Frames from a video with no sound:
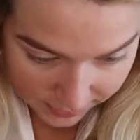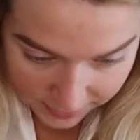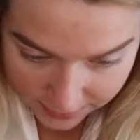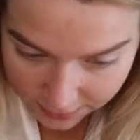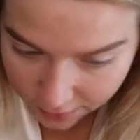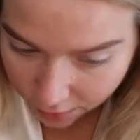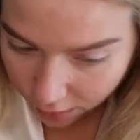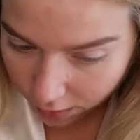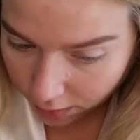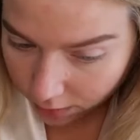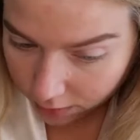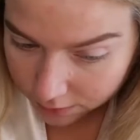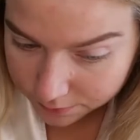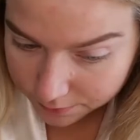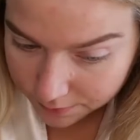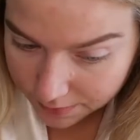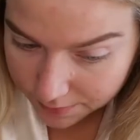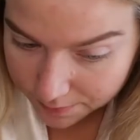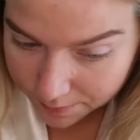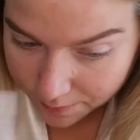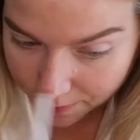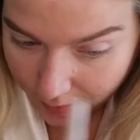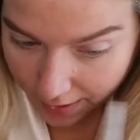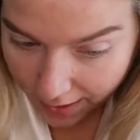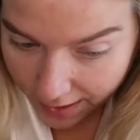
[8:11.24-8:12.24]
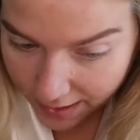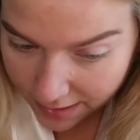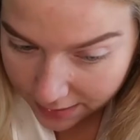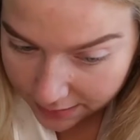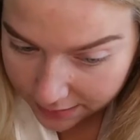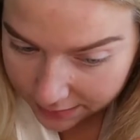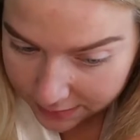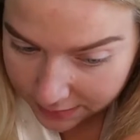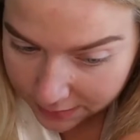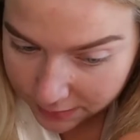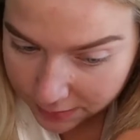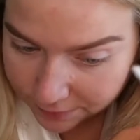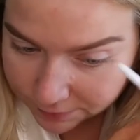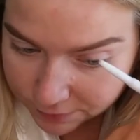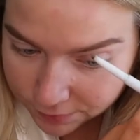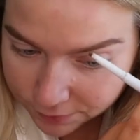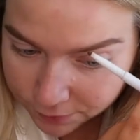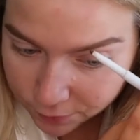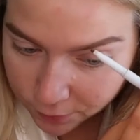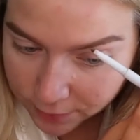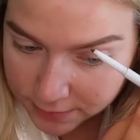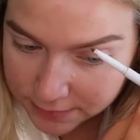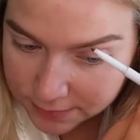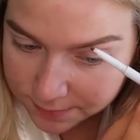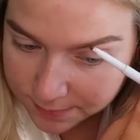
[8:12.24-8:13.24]
he called me back and he left a
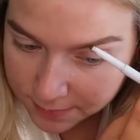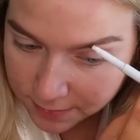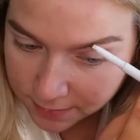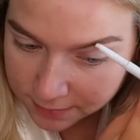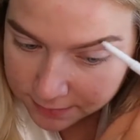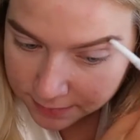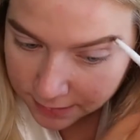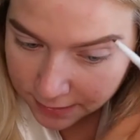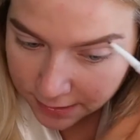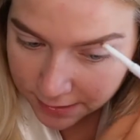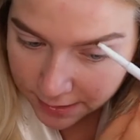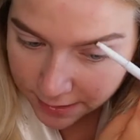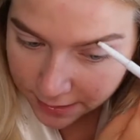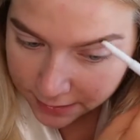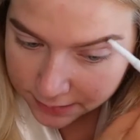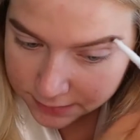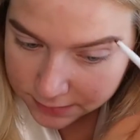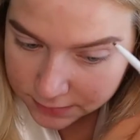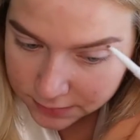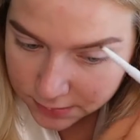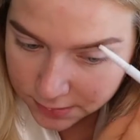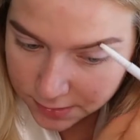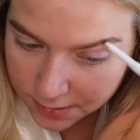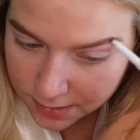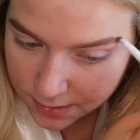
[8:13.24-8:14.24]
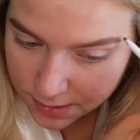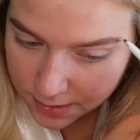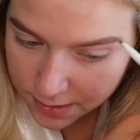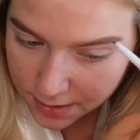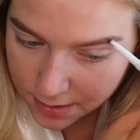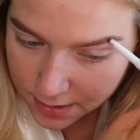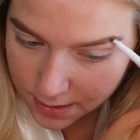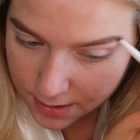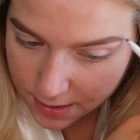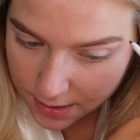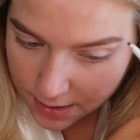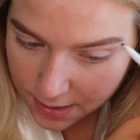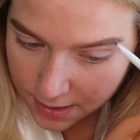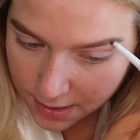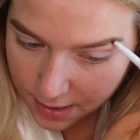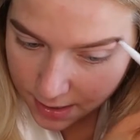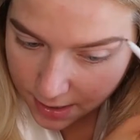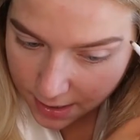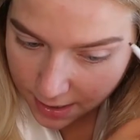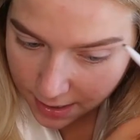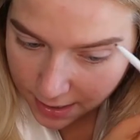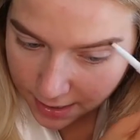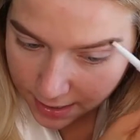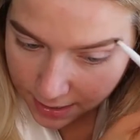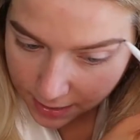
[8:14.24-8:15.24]
voicemail because I didn't answer.
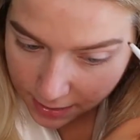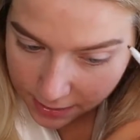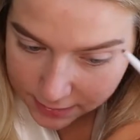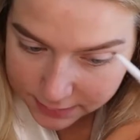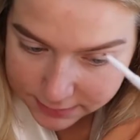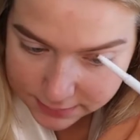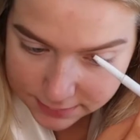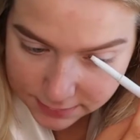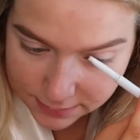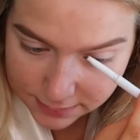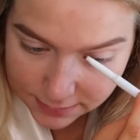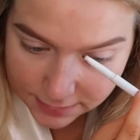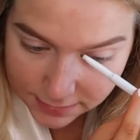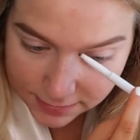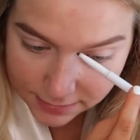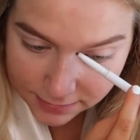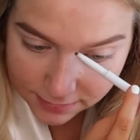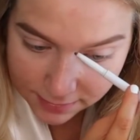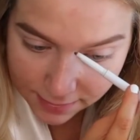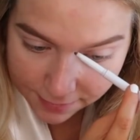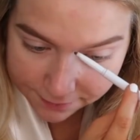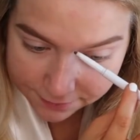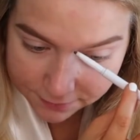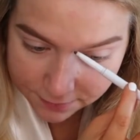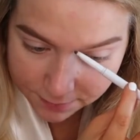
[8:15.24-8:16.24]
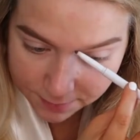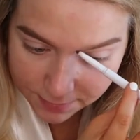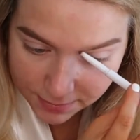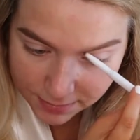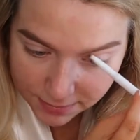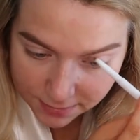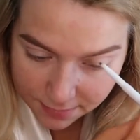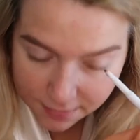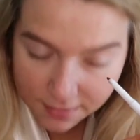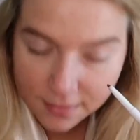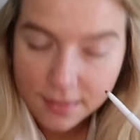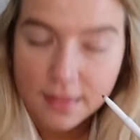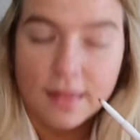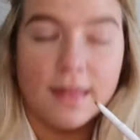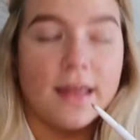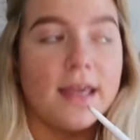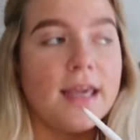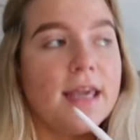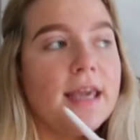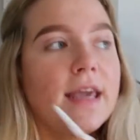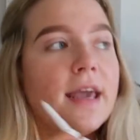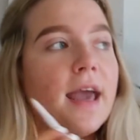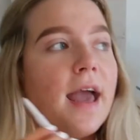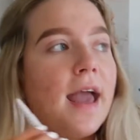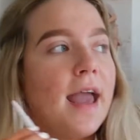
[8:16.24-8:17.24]
And he left me
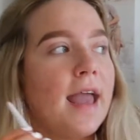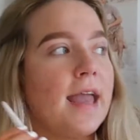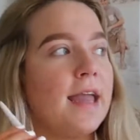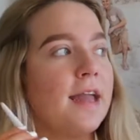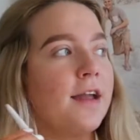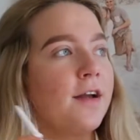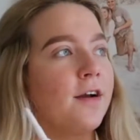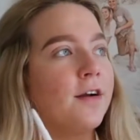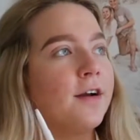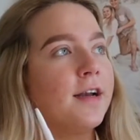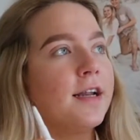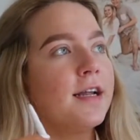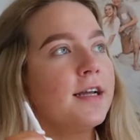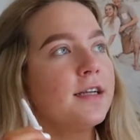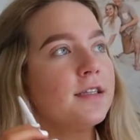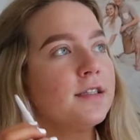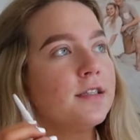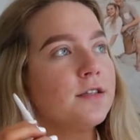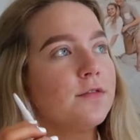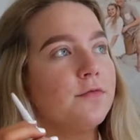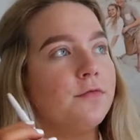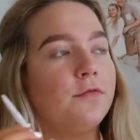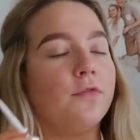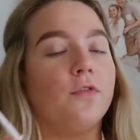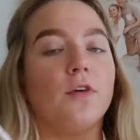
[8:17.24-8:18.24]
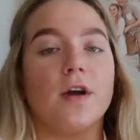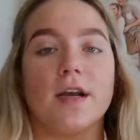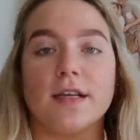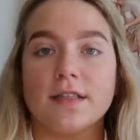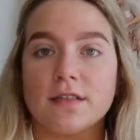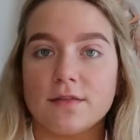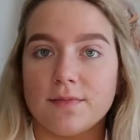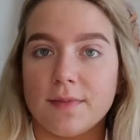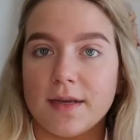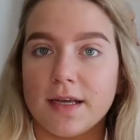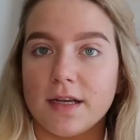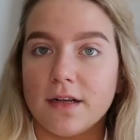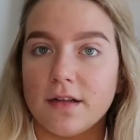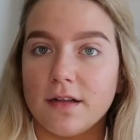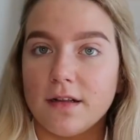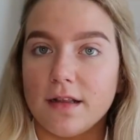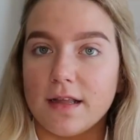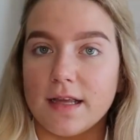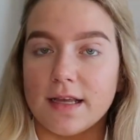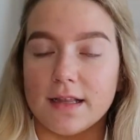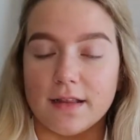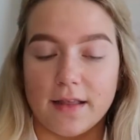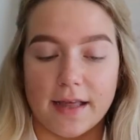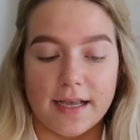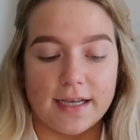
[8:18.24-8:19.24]
the angriest voicemail.
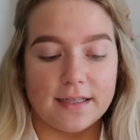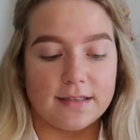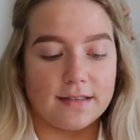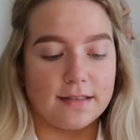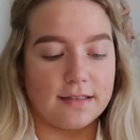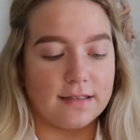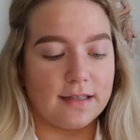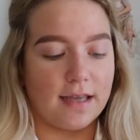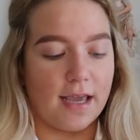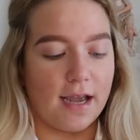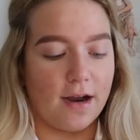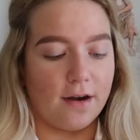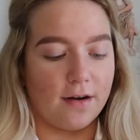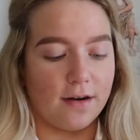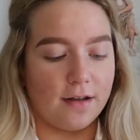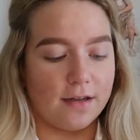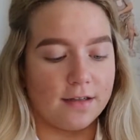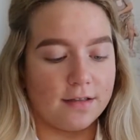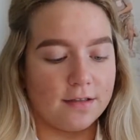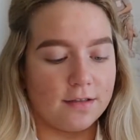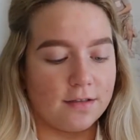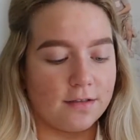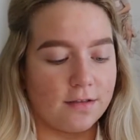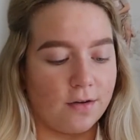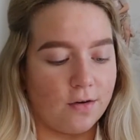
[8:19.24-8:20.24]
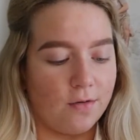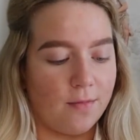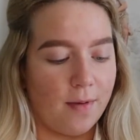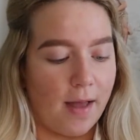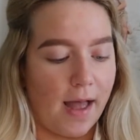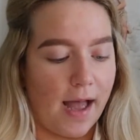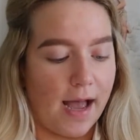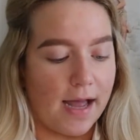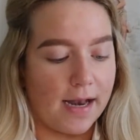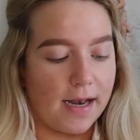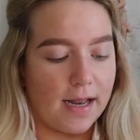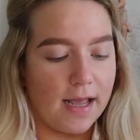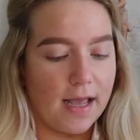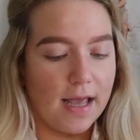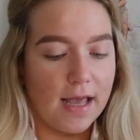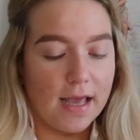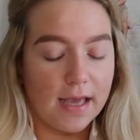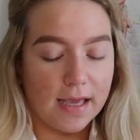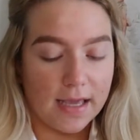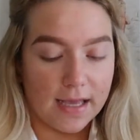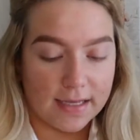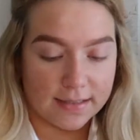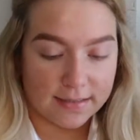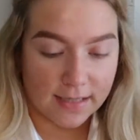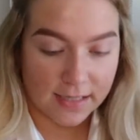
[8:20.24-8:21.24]
It like scared us so bad.
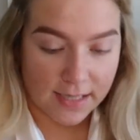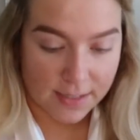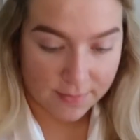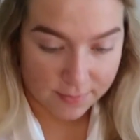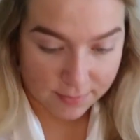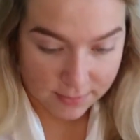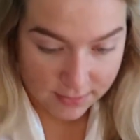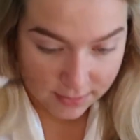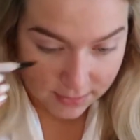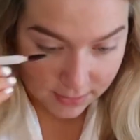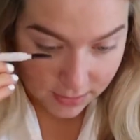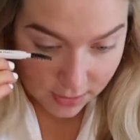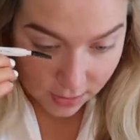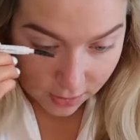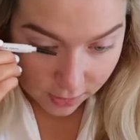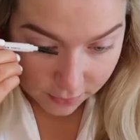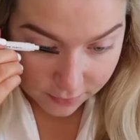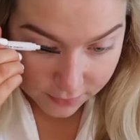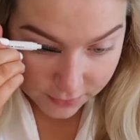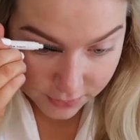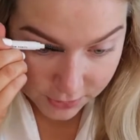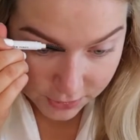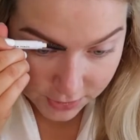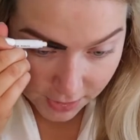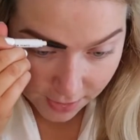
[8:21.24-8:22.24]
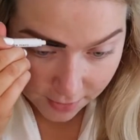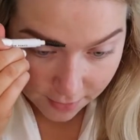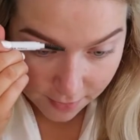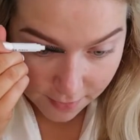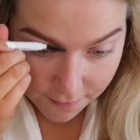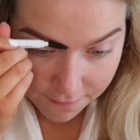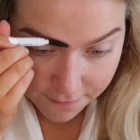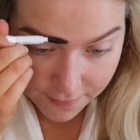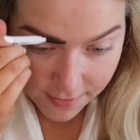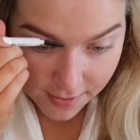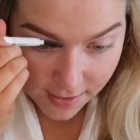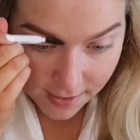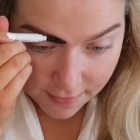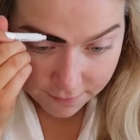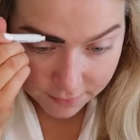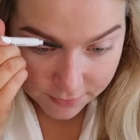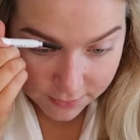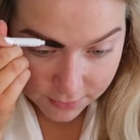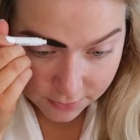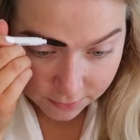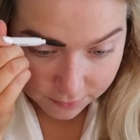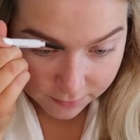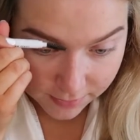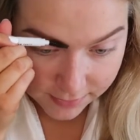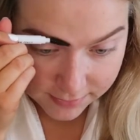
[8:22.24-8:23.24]
He said he was gonna call the sheriff and have
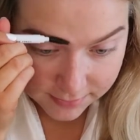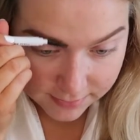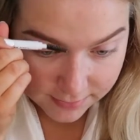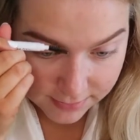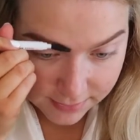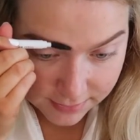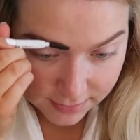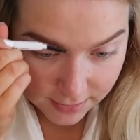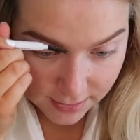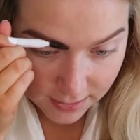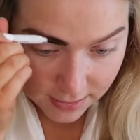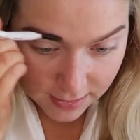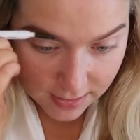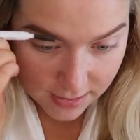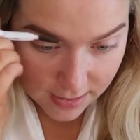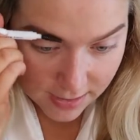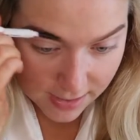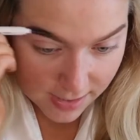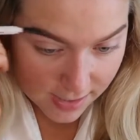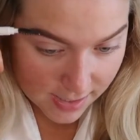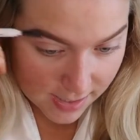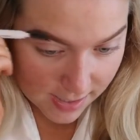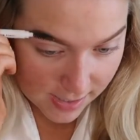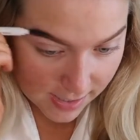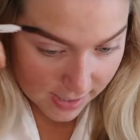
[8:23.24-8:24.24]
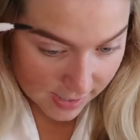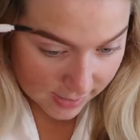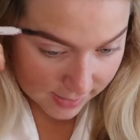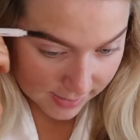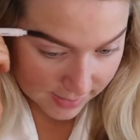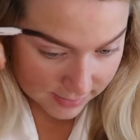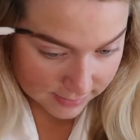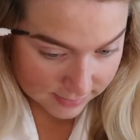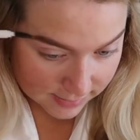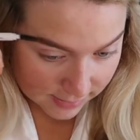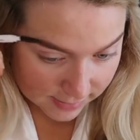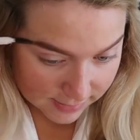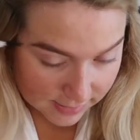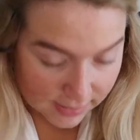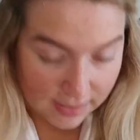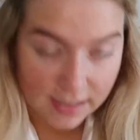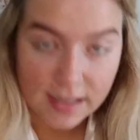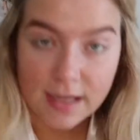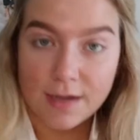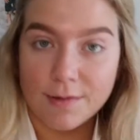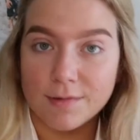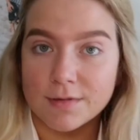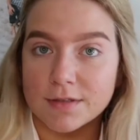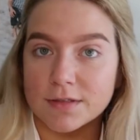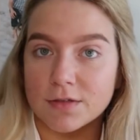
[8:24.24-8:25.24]
us arrested. And he said that
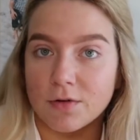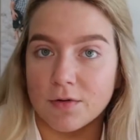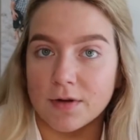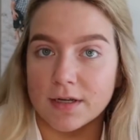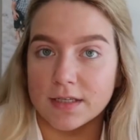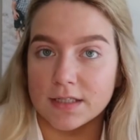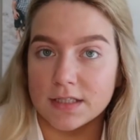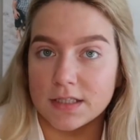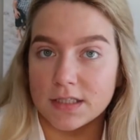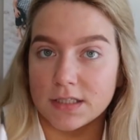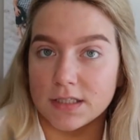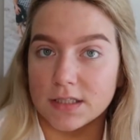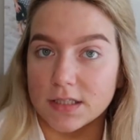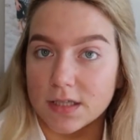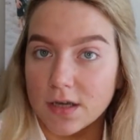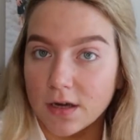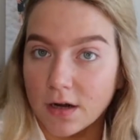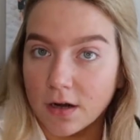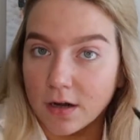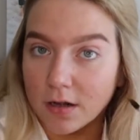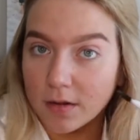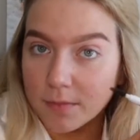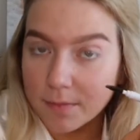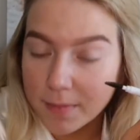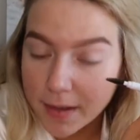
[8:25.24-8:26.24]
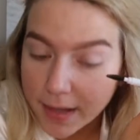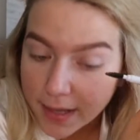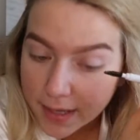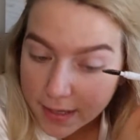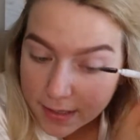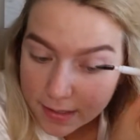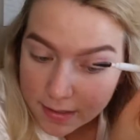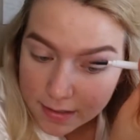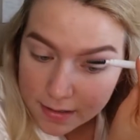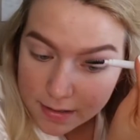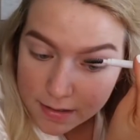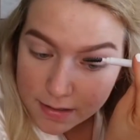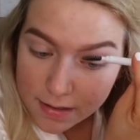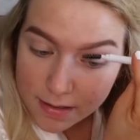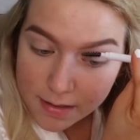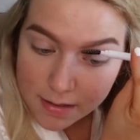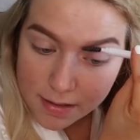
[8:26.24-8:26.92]
he was going to call my